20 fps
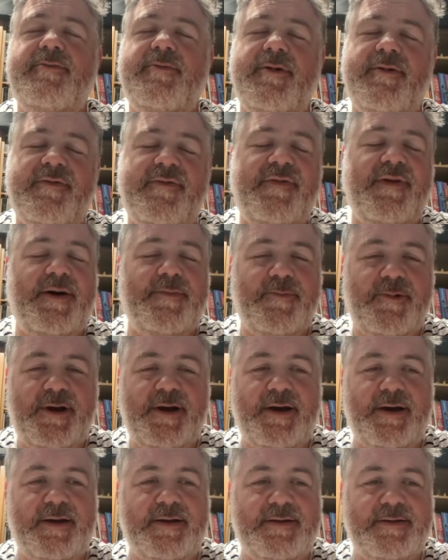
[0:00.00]
what fun we
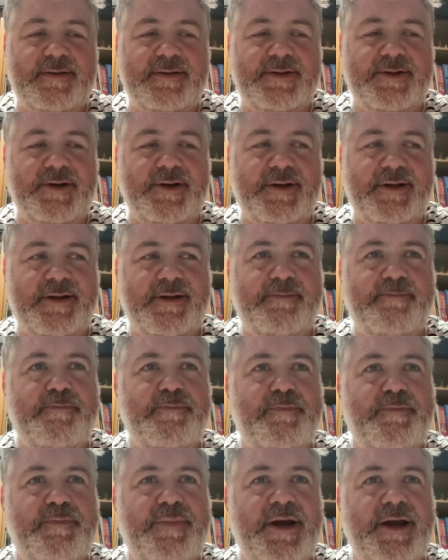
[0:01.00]
had doing the
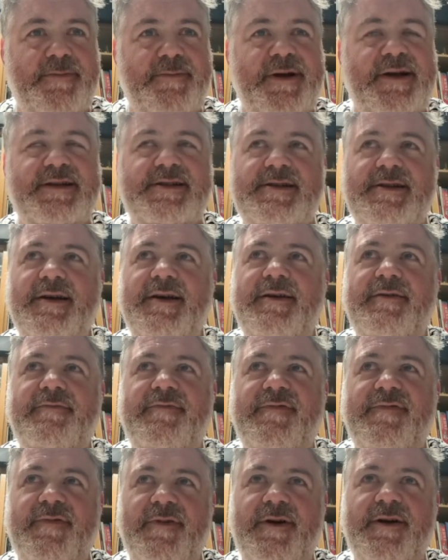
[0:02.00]
BBC
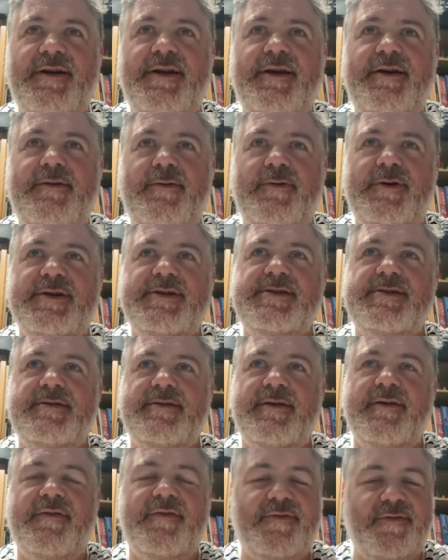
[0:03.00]
Friday quiz
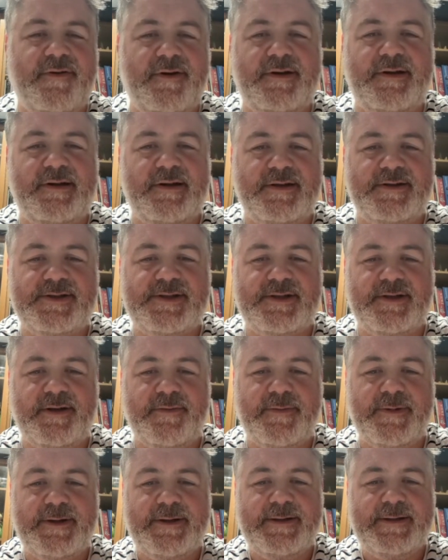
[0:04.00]
at Friday
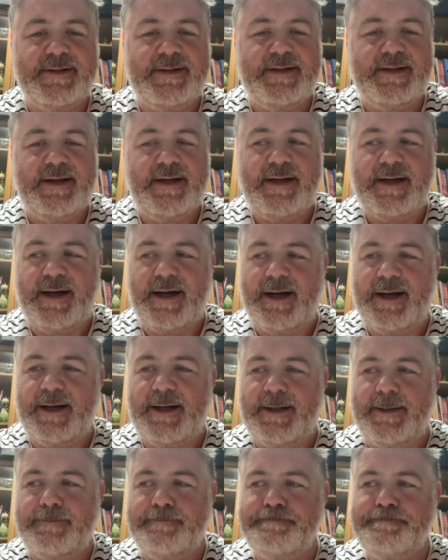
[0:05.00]
lunchtime.
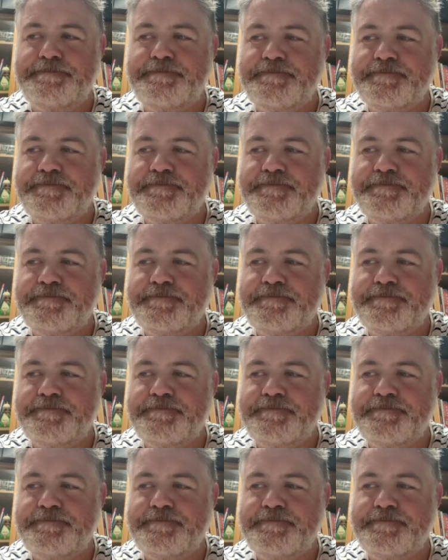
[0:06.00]
I'm